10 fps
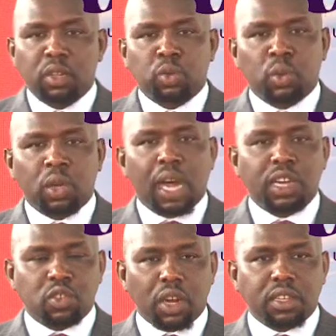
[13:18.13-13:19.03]
to
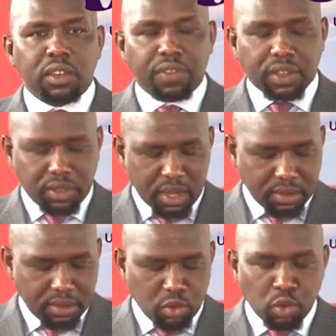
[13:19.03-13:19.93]
attract
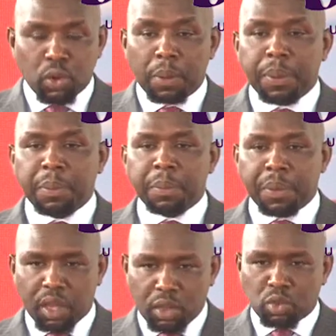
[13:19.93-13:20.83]
investors to do a
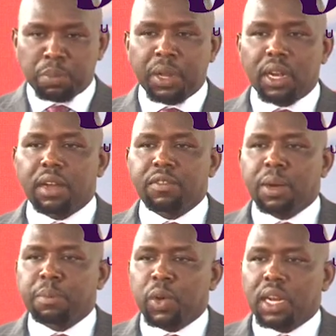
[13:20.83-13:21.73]
PPP to build a
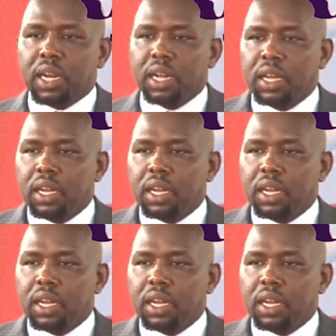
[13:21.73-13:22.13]
very modern